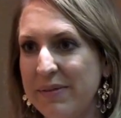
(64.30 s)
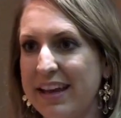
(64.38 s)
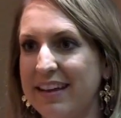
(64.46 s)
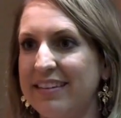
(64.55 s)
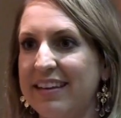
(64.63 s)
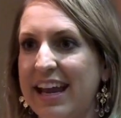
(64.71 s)

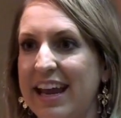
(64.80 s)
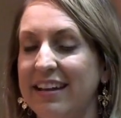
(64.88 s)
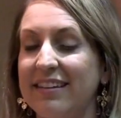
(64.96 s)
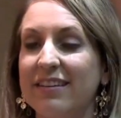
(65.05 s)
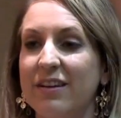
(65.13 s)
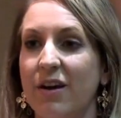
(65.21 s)
PBS and
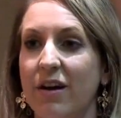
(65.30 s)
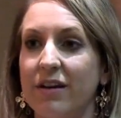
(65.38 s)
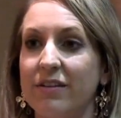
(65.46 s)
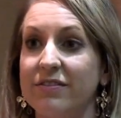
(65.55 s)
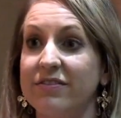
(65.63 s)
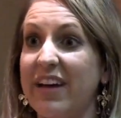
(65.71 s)
Andson
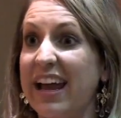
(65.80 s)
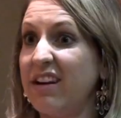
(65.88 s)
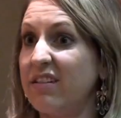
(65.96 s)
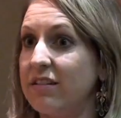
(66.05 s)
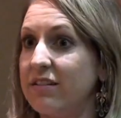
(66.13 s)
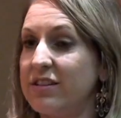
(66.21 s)
are
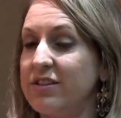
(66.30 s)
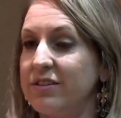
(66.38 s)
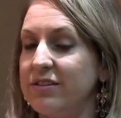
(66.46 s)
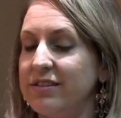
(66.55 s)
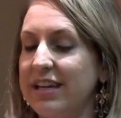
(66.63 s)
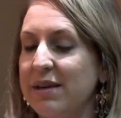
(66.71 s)
vital
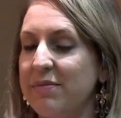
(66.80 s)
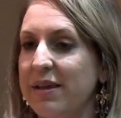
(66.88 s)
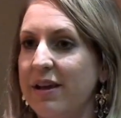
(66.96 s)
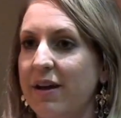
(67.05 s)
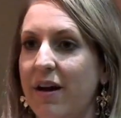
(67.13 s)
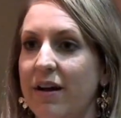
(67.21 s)
to
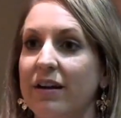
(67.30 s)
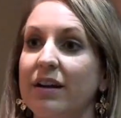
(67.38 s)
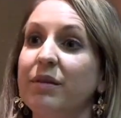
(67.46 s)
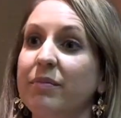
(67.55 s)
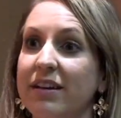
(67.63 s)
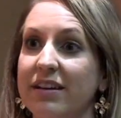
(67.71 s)
keeping our
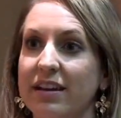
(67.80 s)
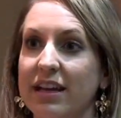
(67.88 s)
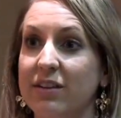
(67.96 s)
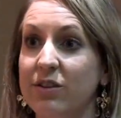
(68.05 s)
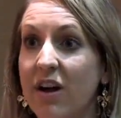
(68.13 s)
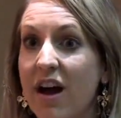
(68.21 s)

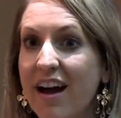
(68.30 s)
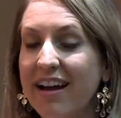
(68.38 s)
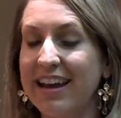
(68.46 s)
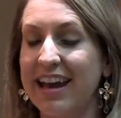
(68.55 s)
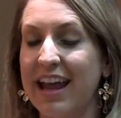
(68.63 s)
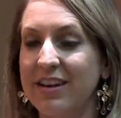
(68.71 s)
community strong and